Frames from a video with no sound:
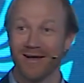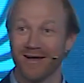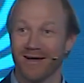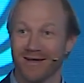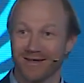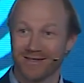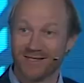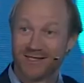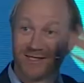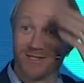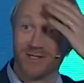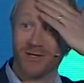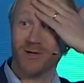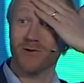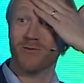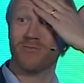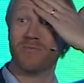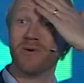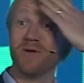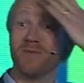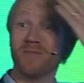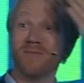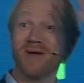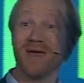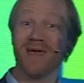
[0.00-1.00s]

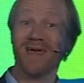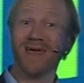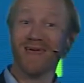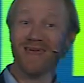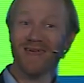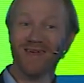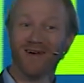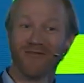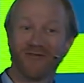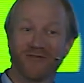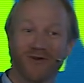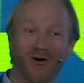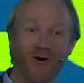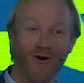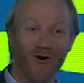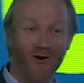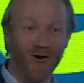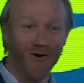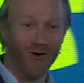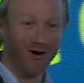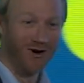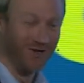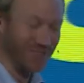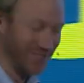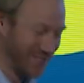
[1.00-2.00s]
Stupid me, of
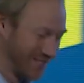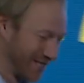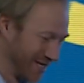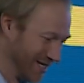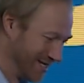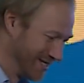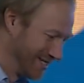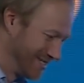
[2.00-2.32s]
course.